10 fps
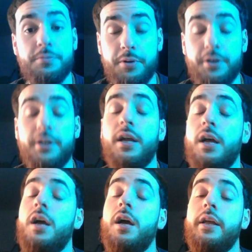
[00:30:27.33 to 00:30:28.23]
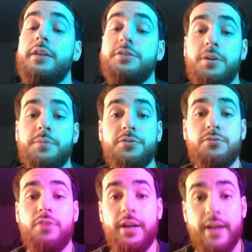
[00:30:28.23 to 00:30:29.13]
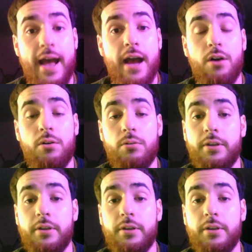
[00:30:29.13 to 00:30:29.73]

But in terms of right now,